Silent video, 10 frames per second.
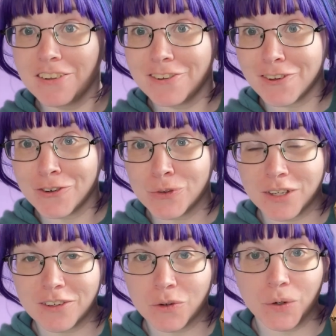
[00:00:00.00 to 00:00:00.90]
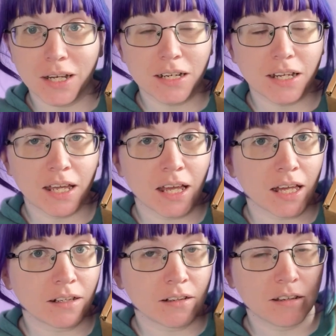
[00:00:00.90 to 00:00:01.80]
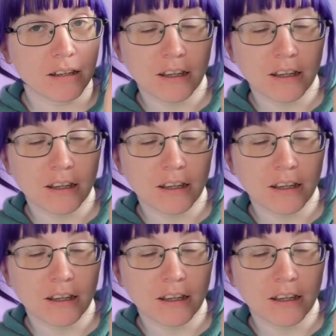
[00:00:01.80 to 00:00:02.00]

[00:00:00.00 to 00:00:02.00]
so let's go ahead and